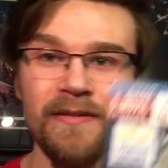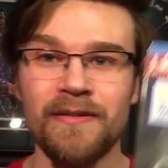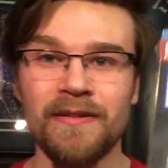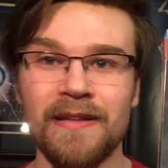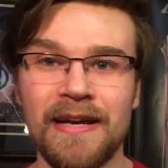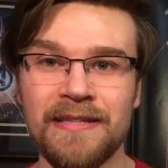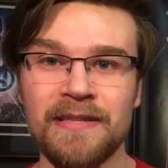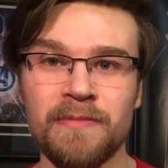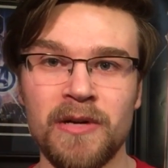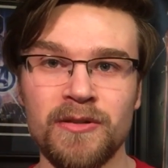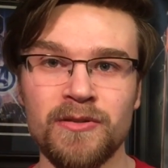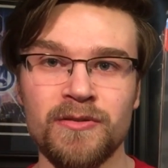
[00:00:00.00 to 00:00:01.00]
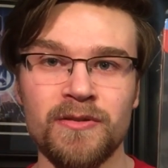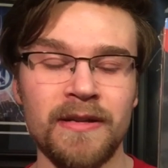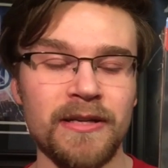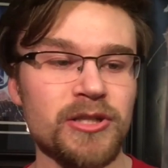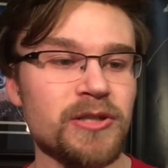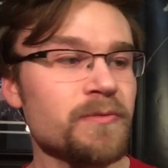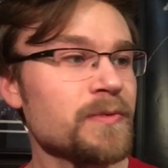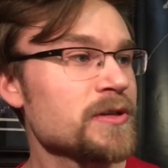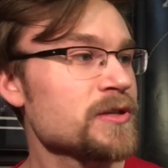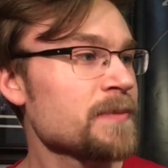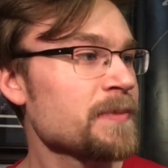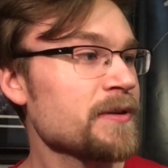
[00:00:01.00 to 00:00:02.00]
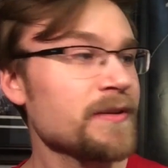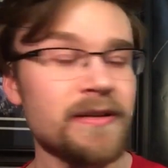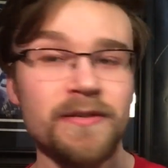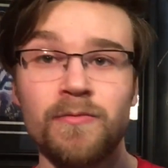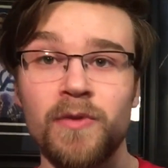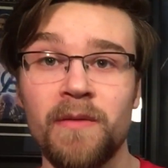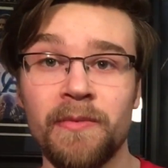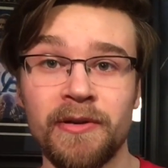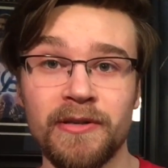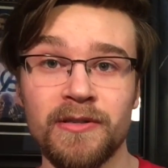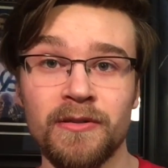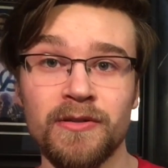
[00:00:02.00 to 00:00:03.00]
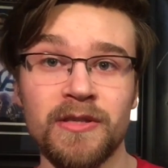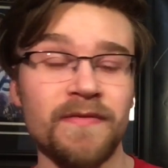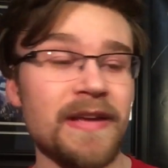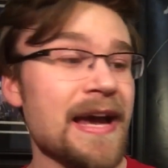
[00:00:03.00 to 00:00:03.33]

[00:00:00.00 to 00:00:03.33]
the Classic Monsters Collection, which apparently is a Walmart exclusive.